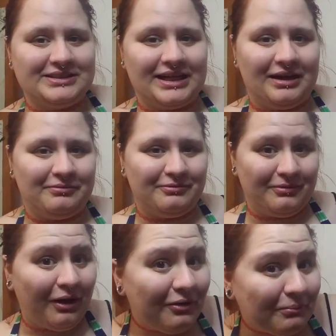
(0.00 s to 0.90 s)
kept
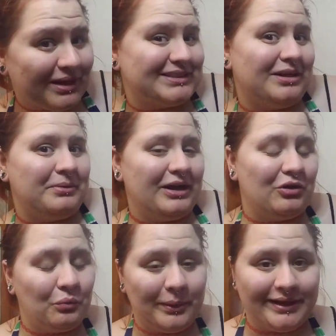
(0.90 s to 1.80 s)
messing up my
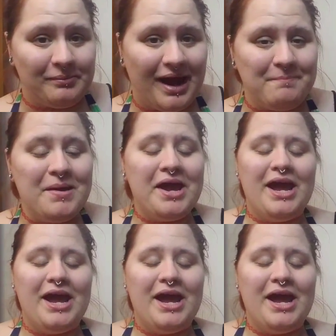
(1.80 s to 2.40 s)
hair really bad.